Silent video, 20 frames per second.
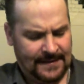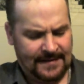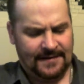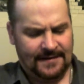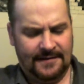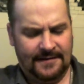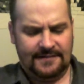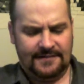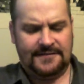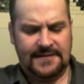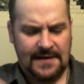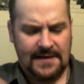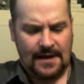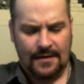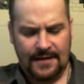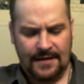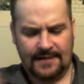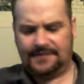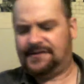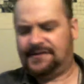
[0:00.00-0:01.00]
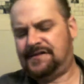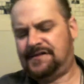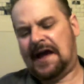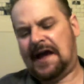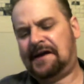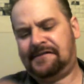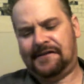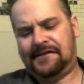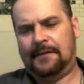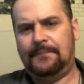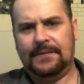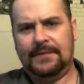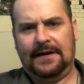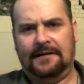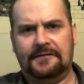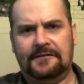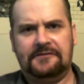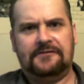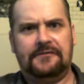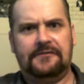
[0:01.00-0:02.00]
and see how that stacks up
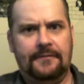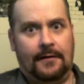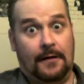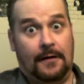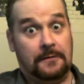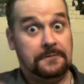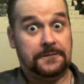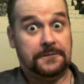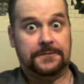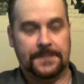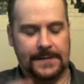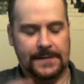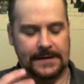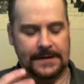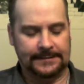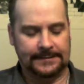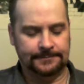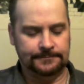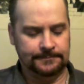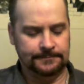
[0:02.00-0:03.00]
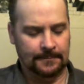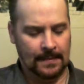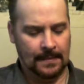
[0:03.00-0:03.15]
against harvest berry.